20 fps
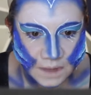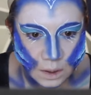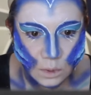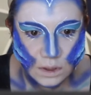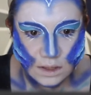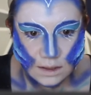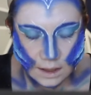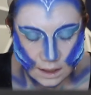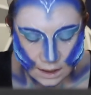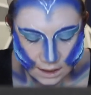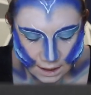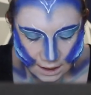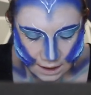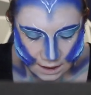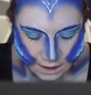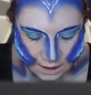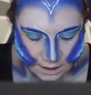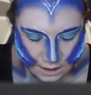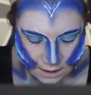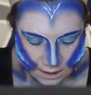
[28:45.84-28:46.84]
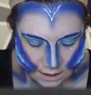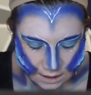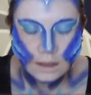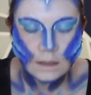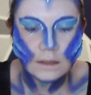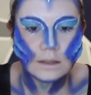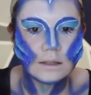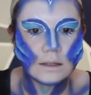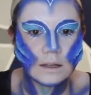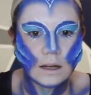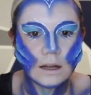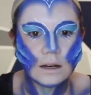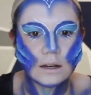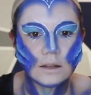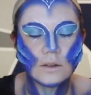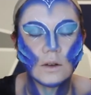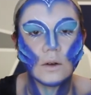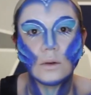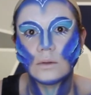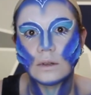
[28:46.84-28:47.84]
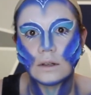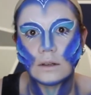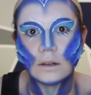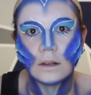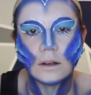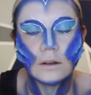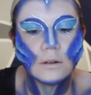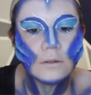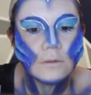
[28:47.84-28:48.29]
We still got it. It's not a total